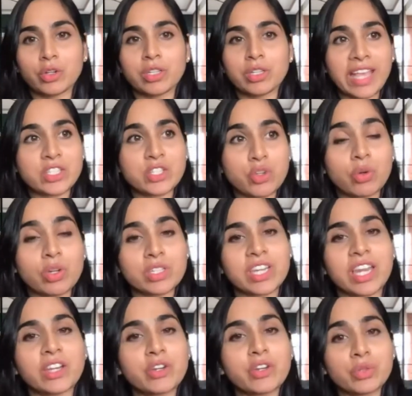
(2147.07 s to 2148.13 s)
next door is
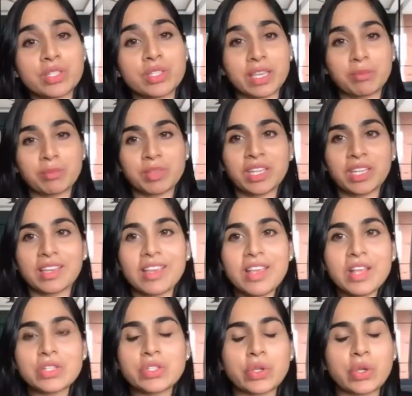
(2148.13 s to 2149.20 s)
trying to do the same thing.
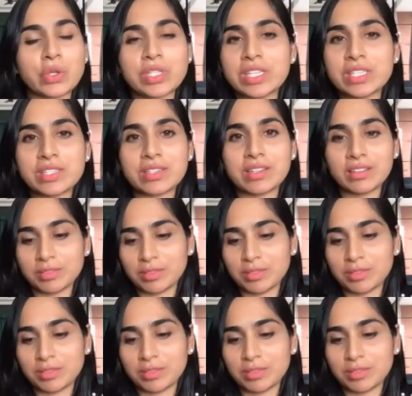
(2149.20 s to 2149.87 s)
So you're just